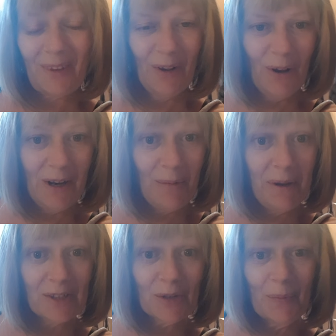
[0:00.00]
got a little
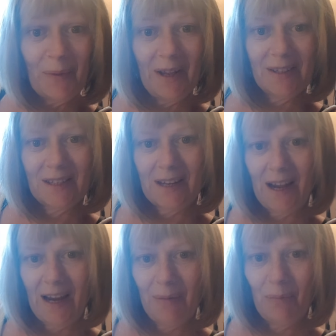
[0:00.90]
bit sunburned
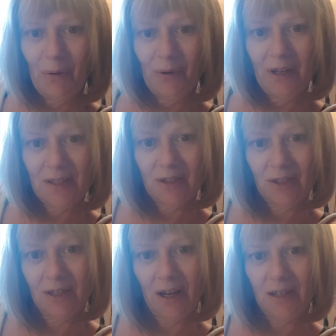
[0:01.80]
today, but it's
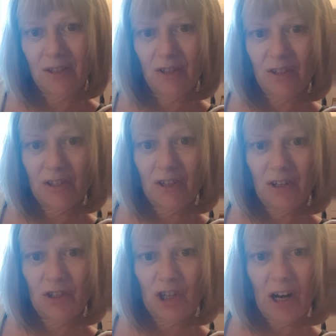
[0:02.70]
just nice just to
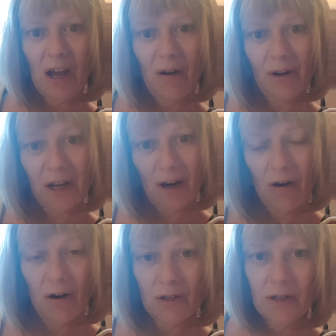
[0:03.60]
chill out in the
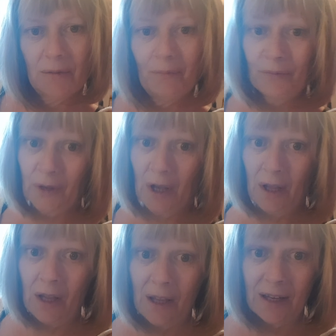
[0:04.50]
garden.
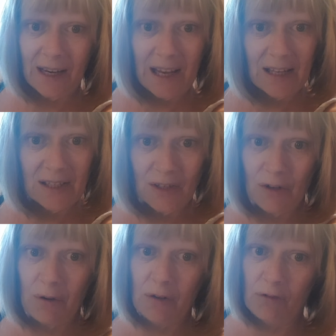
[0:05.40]
The kids are
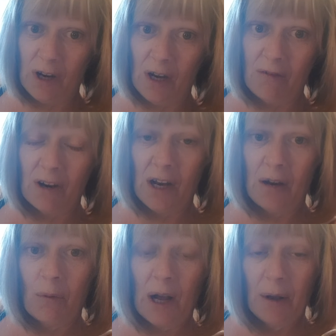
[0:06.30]
doing really
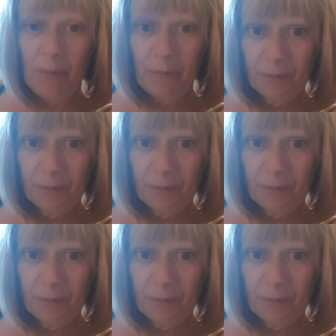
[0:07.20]
well.